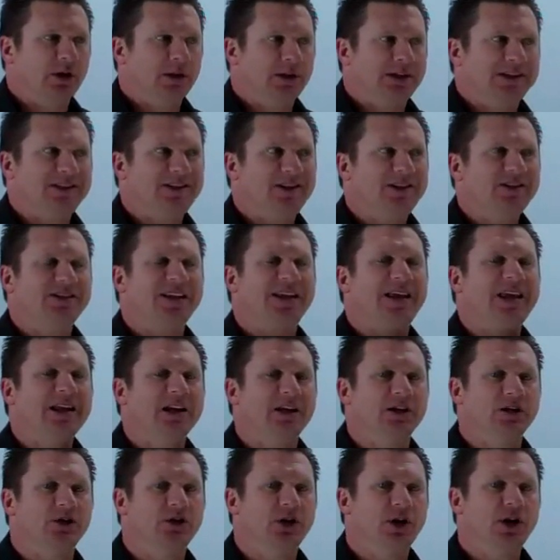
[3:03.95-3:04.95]
This is in
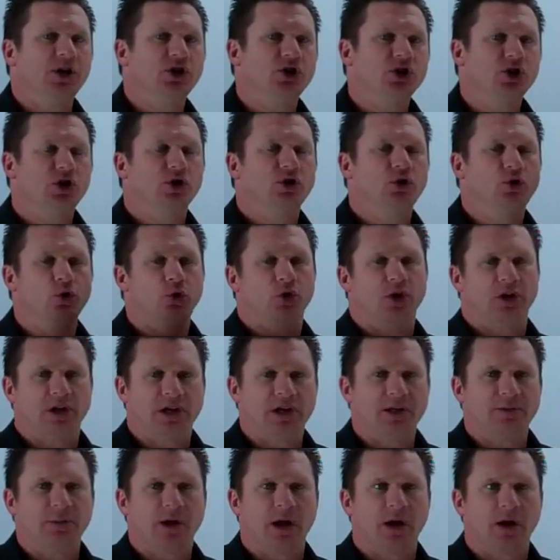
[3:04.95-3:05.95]
addition to the
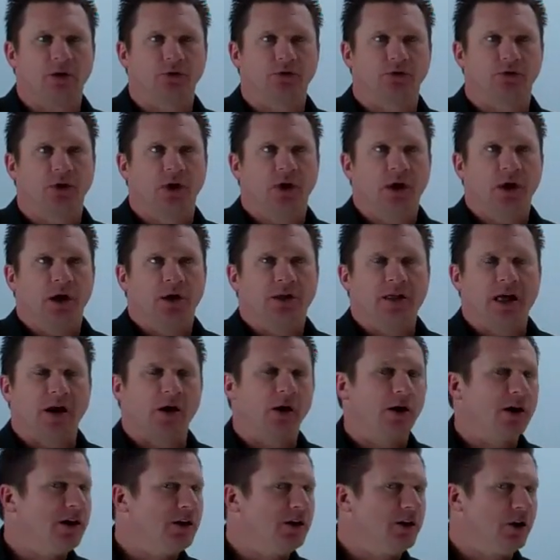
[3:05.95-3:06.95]
emails that
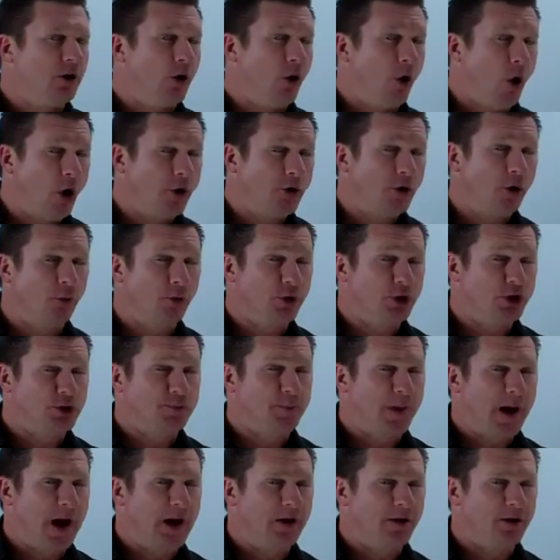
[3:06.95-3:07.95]
are in the
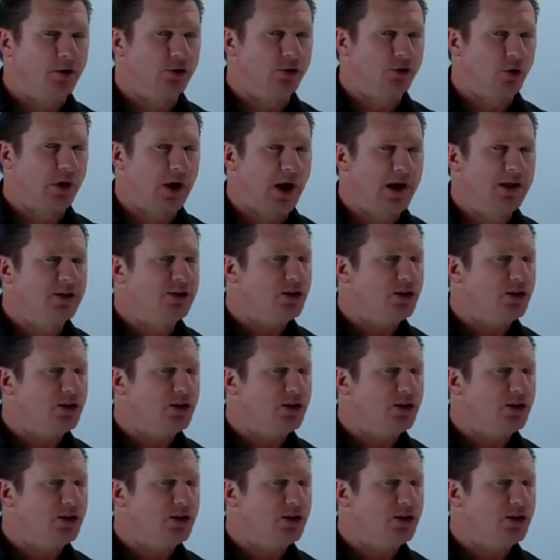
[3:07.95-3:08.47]
autoresponders, okay?